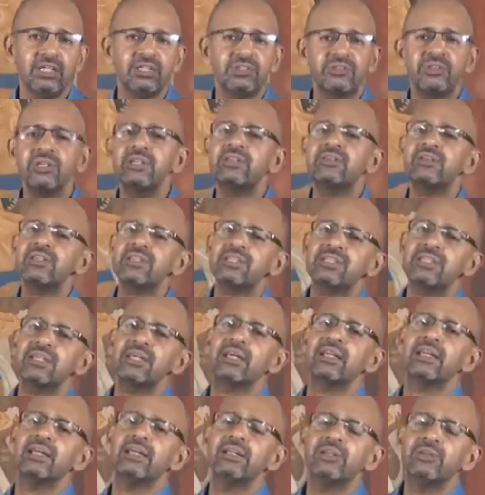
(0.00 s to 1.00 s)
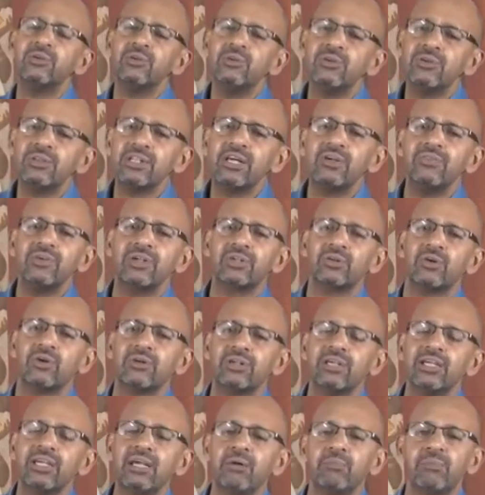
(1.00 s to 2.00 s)
So, interestingly, though they were
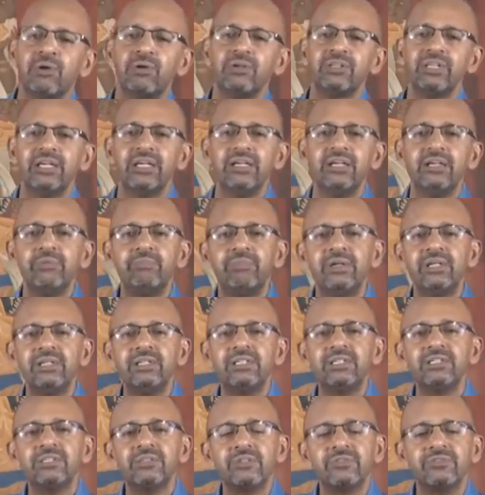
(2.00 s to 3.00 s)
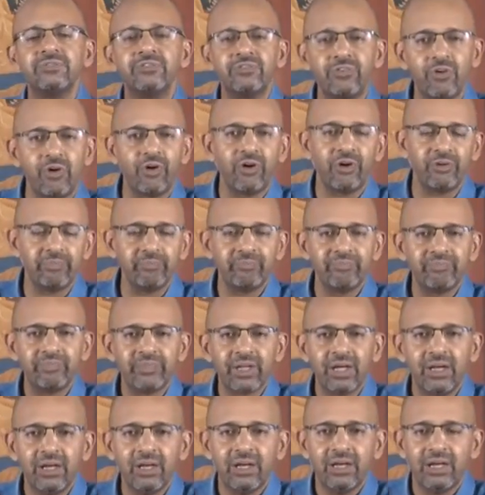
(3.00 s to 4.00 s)
talking about the independence of form,
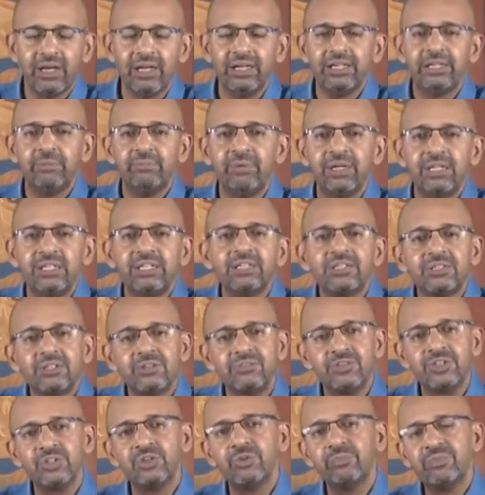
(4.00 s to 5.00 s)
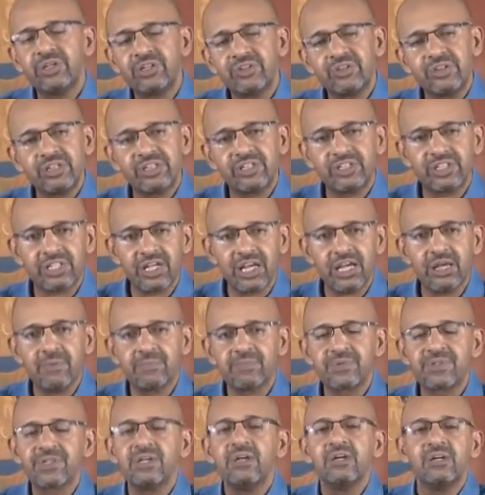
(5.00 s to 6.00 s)
independence of geometric
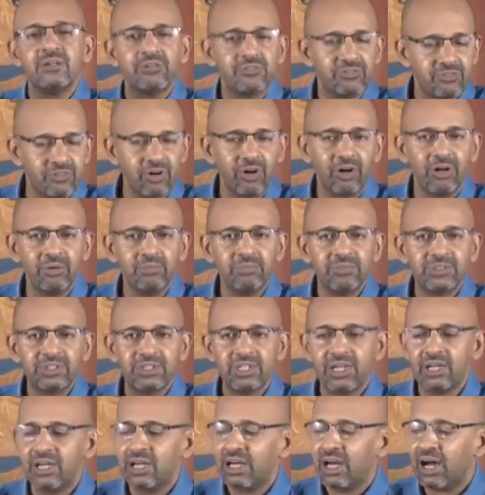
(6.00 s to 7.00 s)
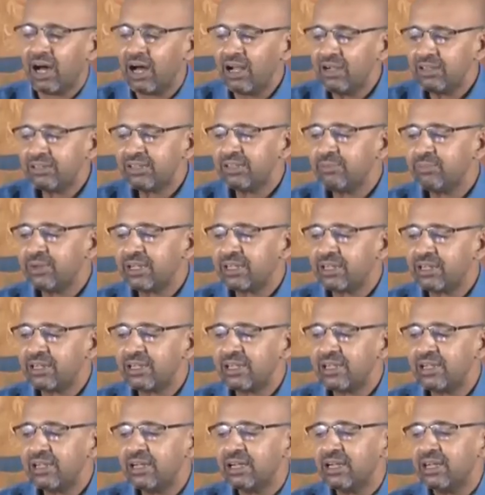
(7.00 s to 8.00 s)
shapes, forms,
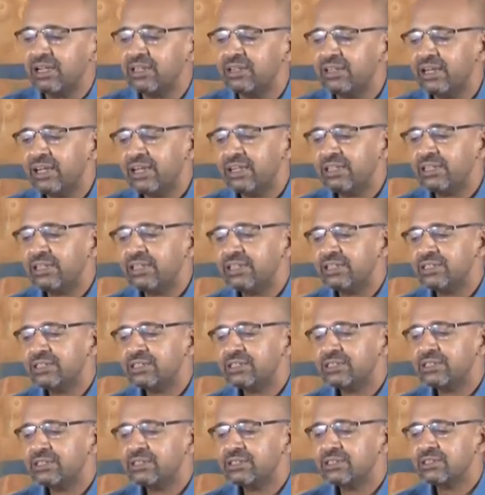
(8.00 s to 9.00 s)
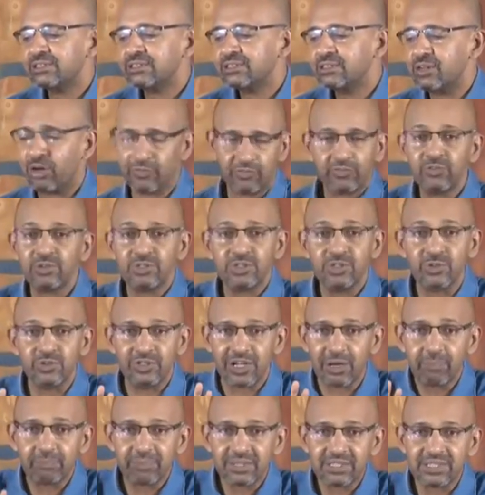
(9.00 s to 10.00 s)
ultimately there is, of course, no
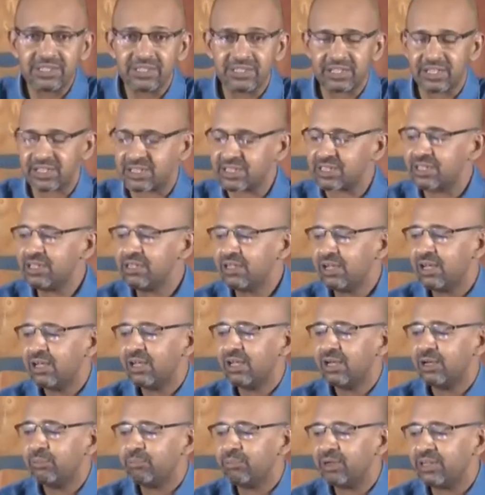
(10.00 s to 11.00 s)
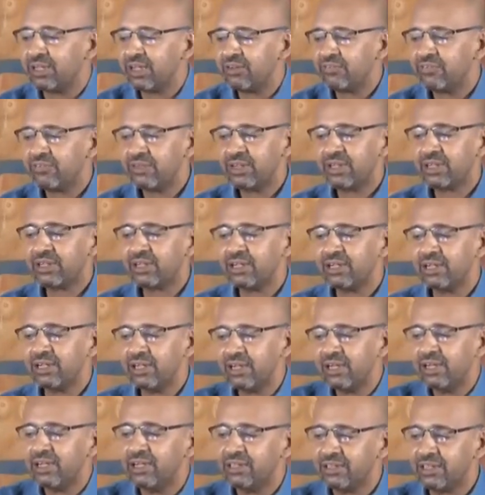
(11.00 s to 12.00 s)
representation, but
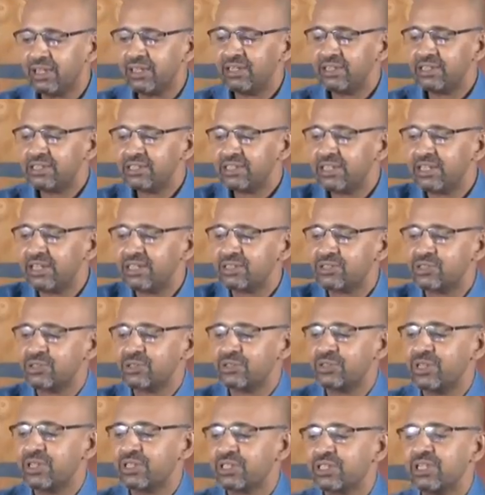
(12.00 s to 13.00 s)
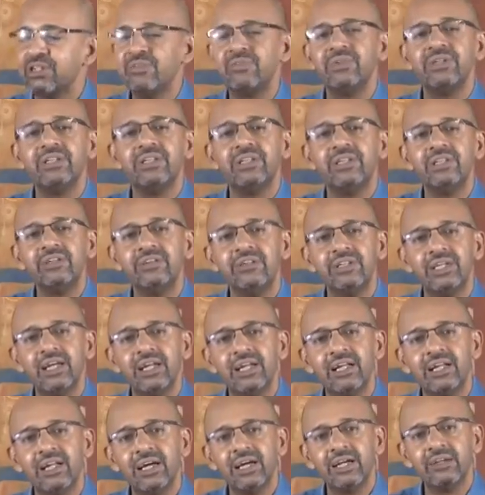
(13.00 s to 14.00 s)
definitely there is an association with the
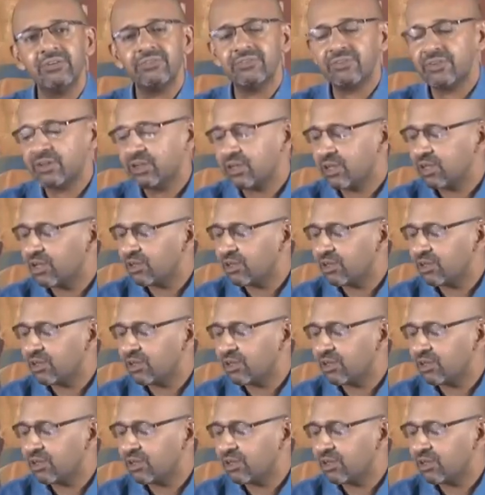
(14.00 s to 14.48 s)
real life.